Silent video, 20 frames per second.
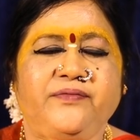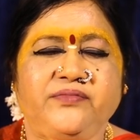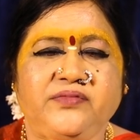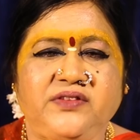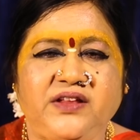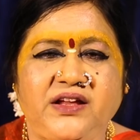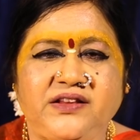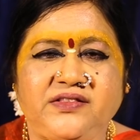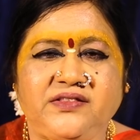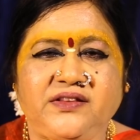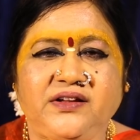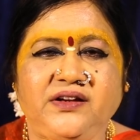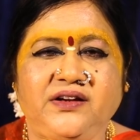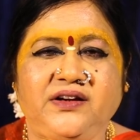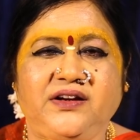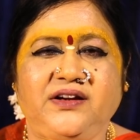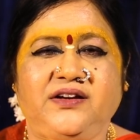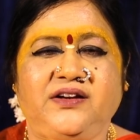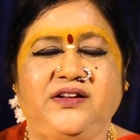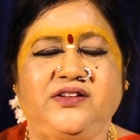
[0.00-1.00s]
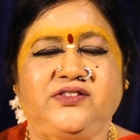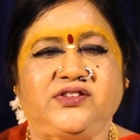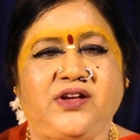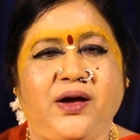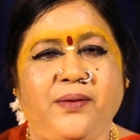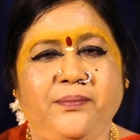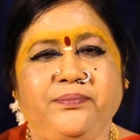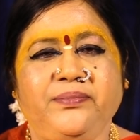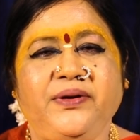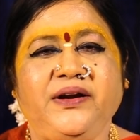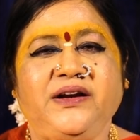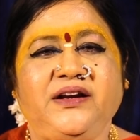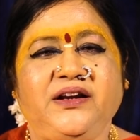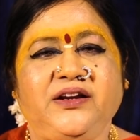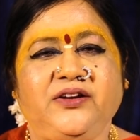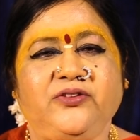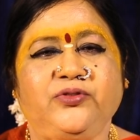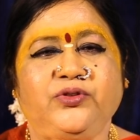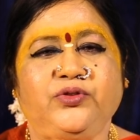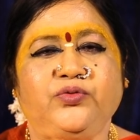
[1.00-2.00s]
They think it is
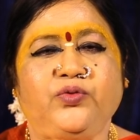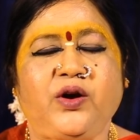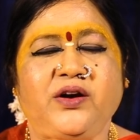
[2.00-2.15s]
completely good.